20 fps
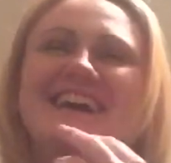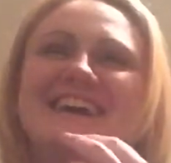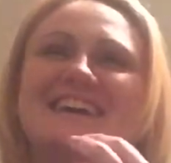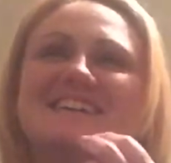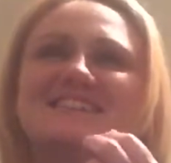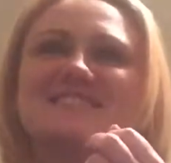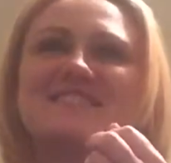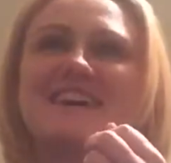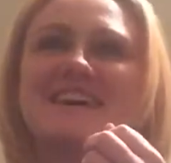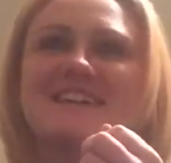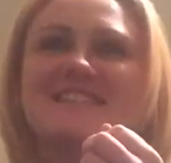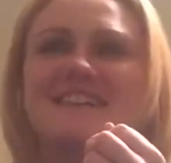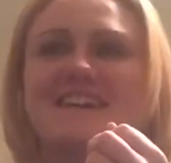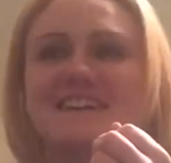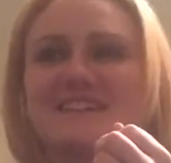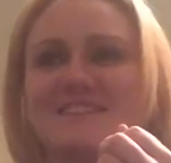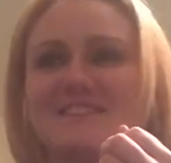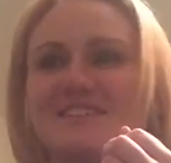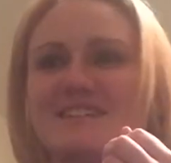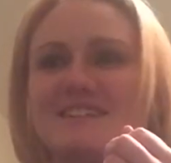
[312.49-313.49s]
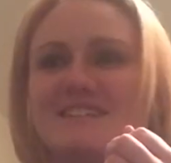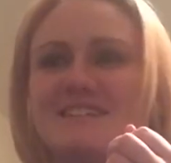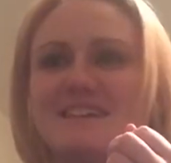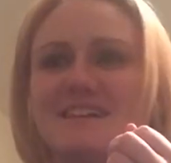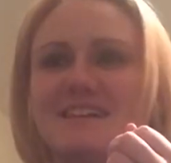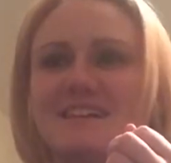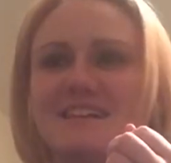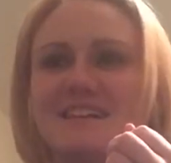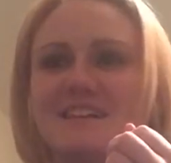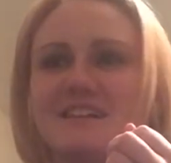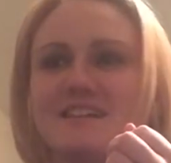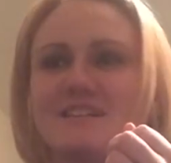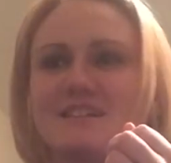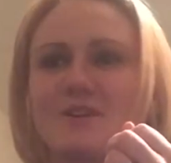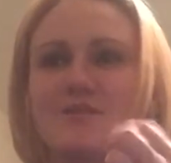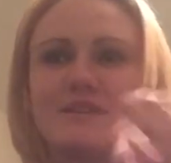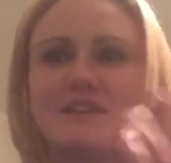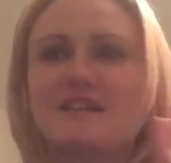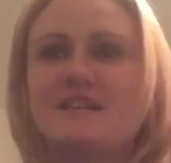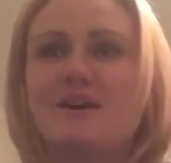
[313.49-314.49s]
And so I like leaned in, and he
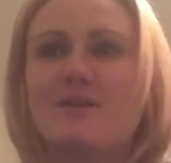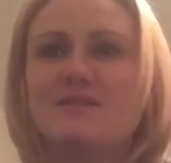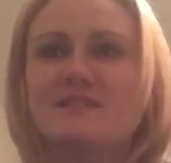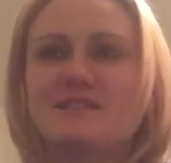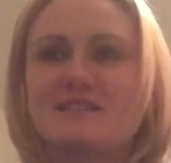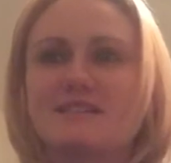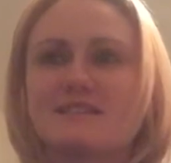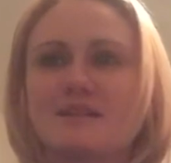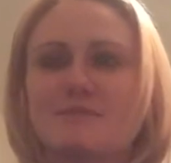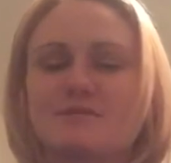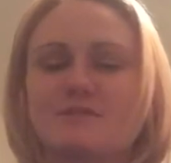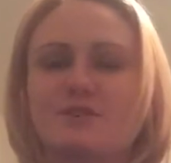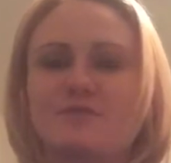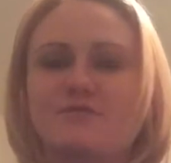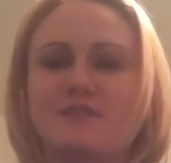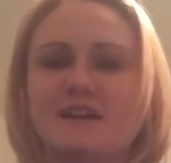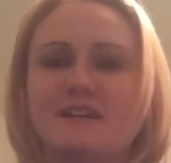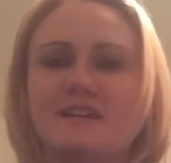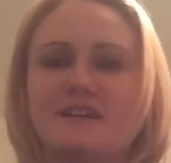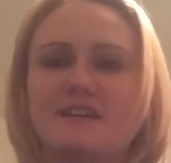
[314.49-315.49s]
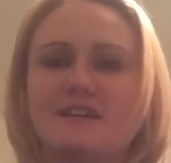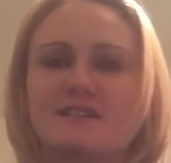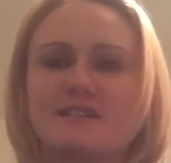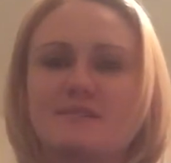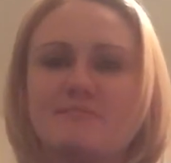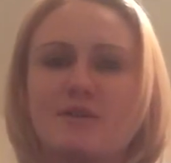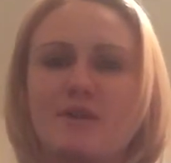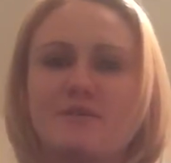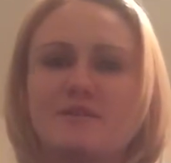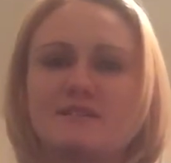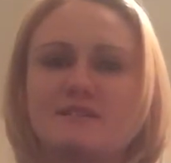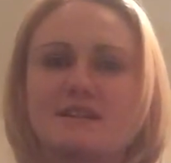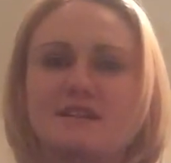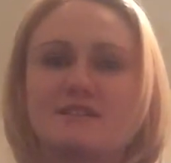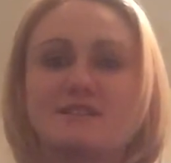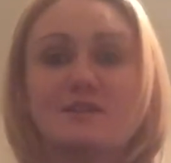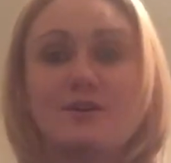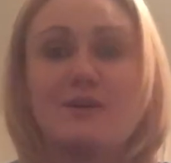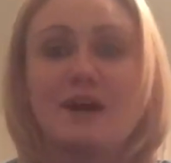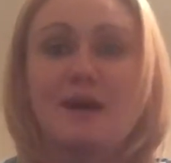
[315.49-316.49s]
always thinks I'm so funny because I'm always like
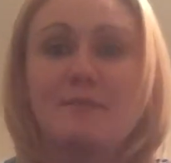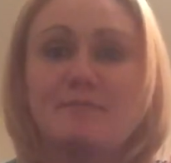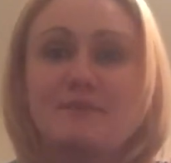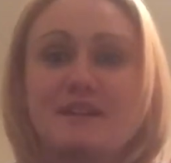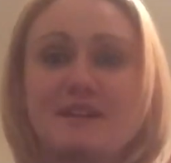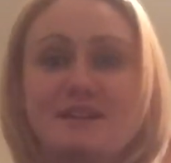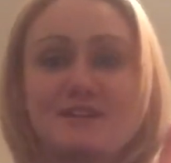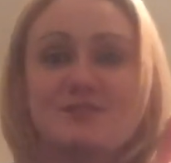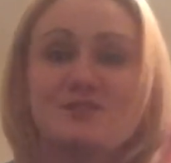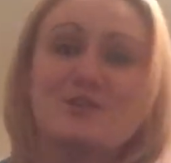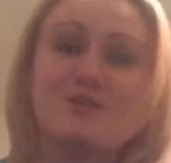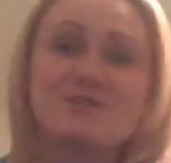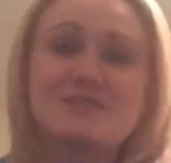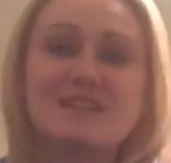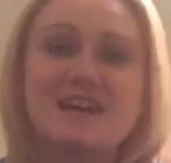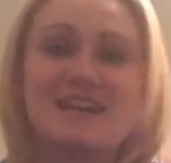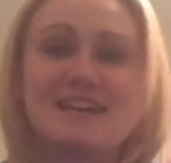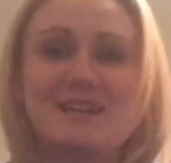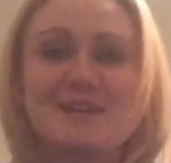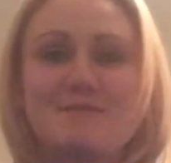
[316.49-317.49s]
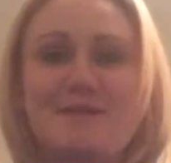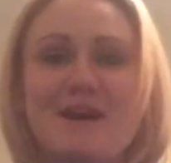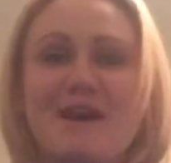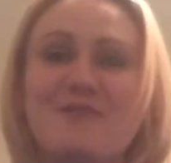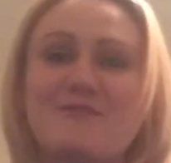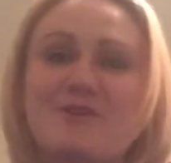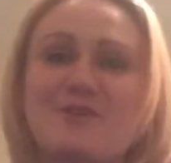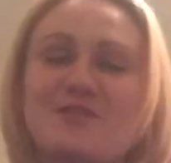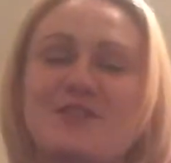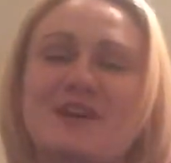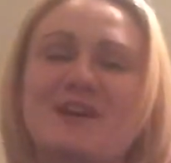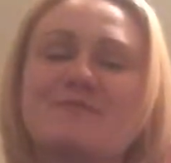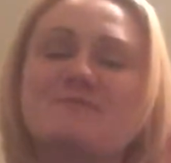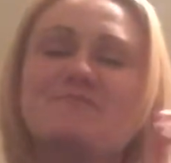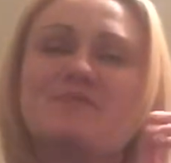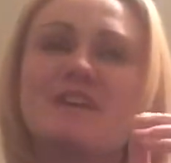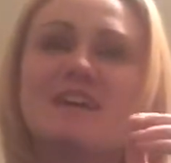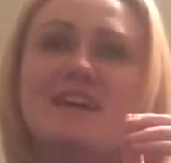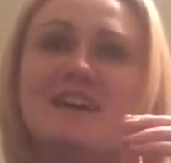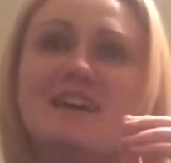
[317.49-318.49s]
so happy and so excited about everything.
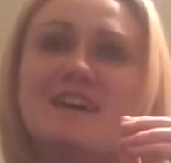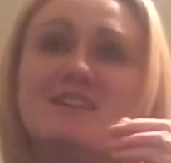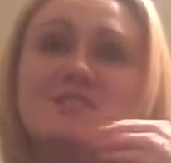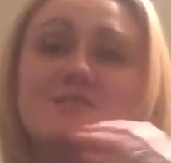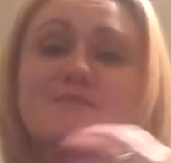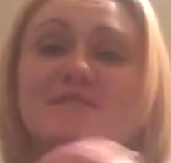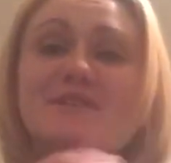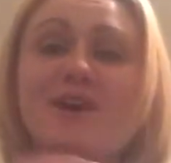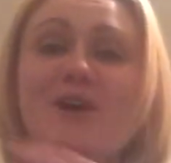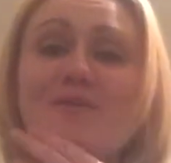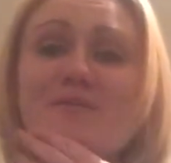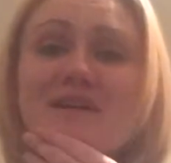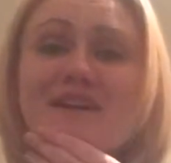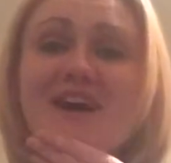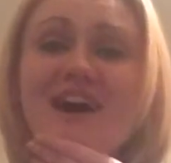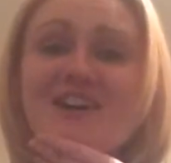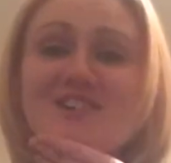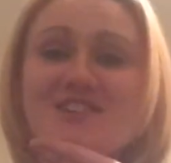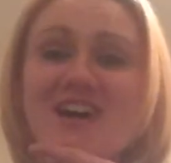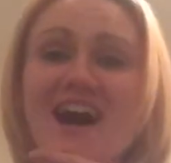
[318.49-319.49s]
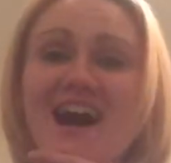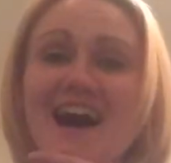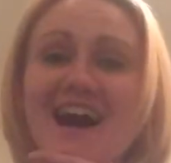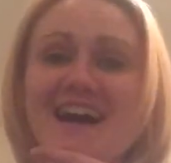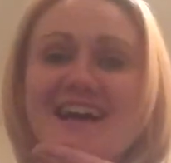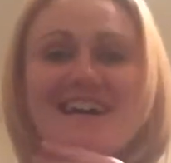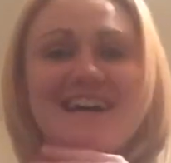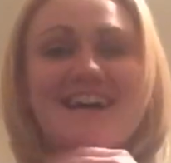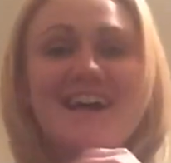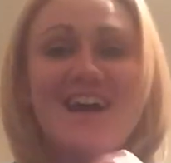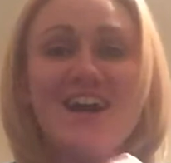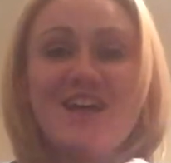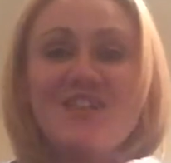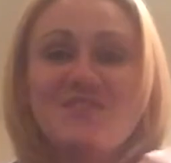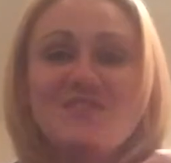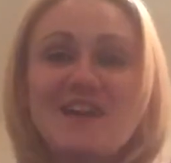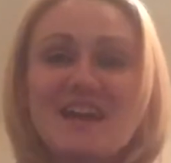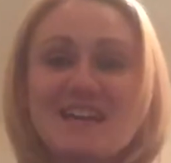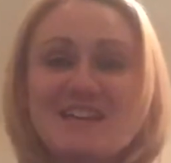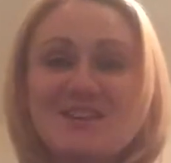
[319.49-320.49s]
So I'm like, oh my gosh, hi,
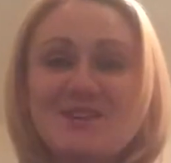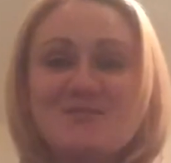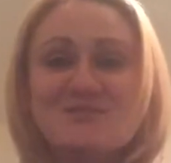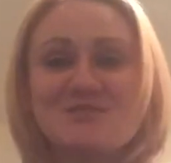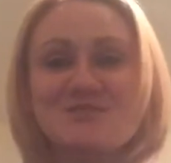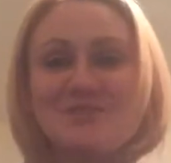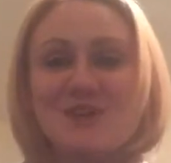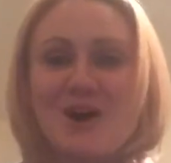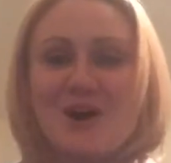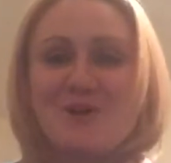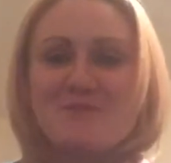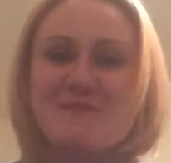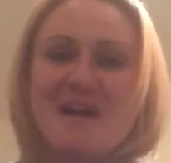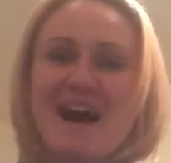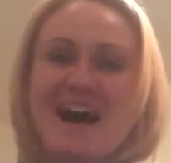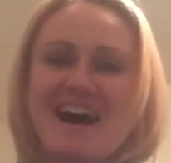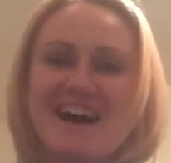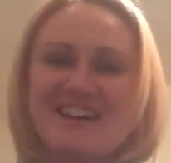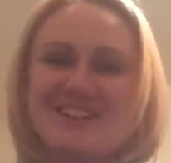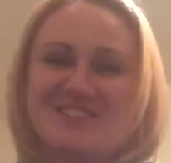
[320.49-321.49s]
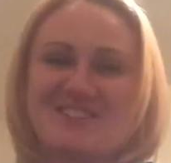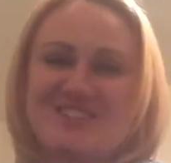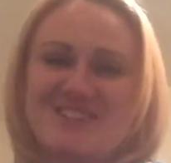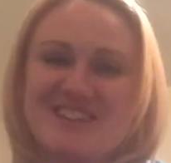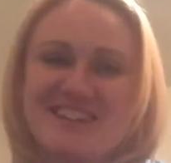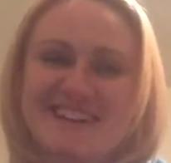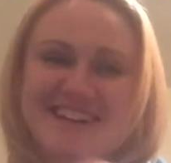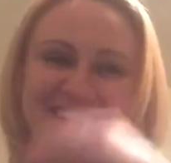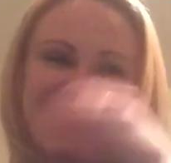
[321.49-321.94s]
thank you so much.